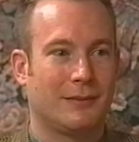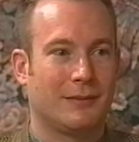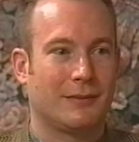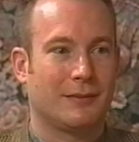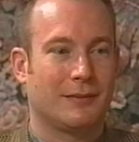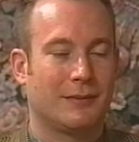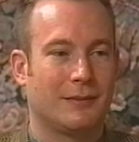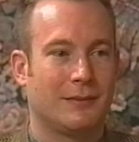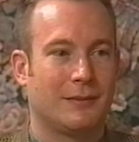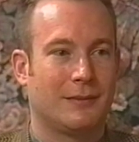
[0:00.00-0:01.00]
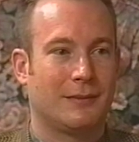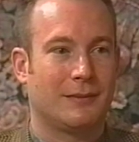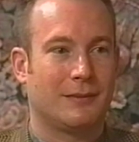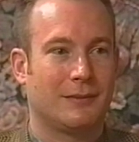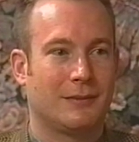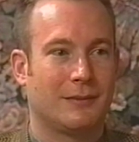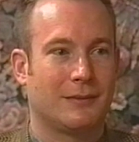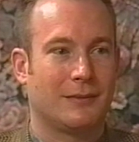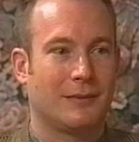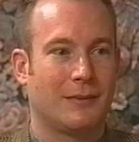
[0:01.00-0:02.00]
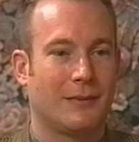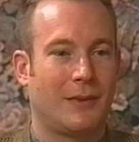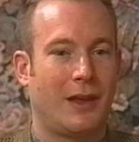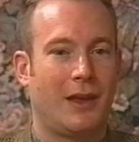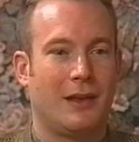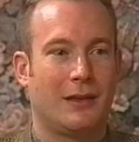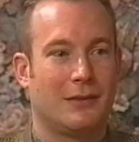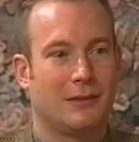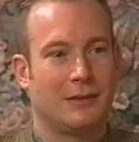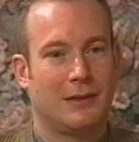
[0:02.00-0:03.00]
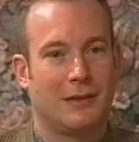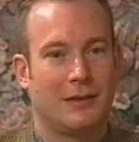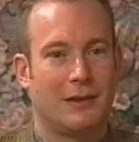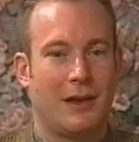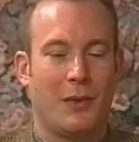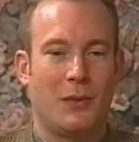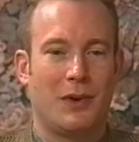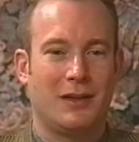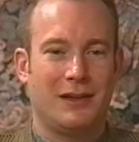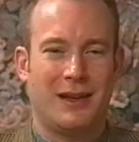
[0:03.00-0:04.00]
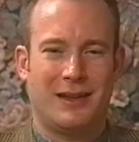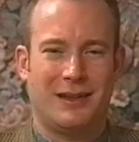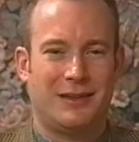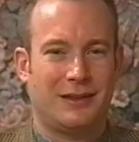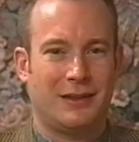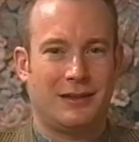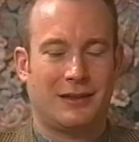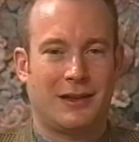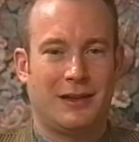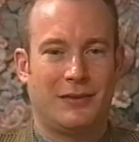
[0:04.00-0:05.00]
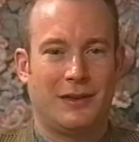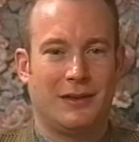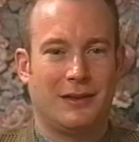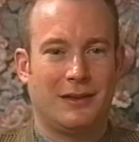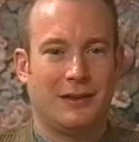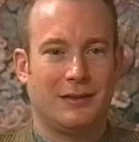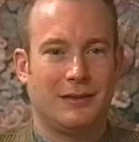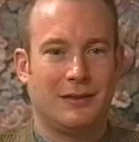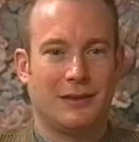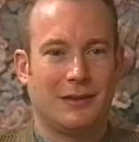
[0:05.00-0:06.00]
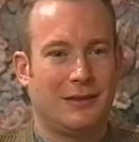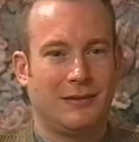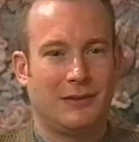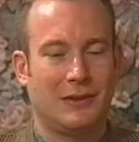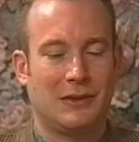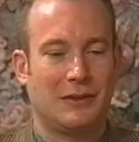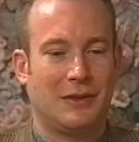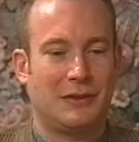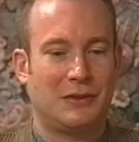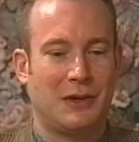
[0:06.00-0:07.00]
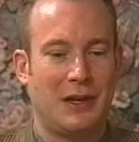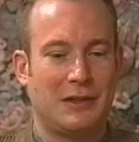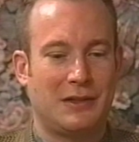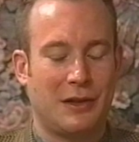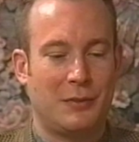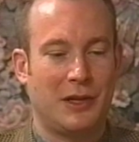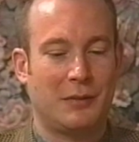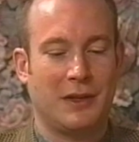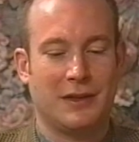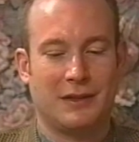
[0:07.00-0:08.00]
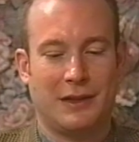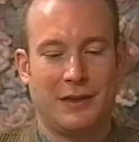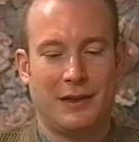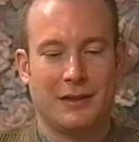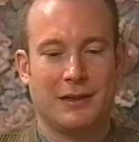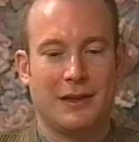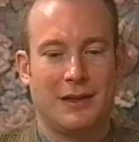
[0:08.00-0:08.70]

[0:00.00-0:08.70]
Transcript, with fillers: uh, prevalent or or not? Well, yeah, it's it's kind of a a strange subject because I think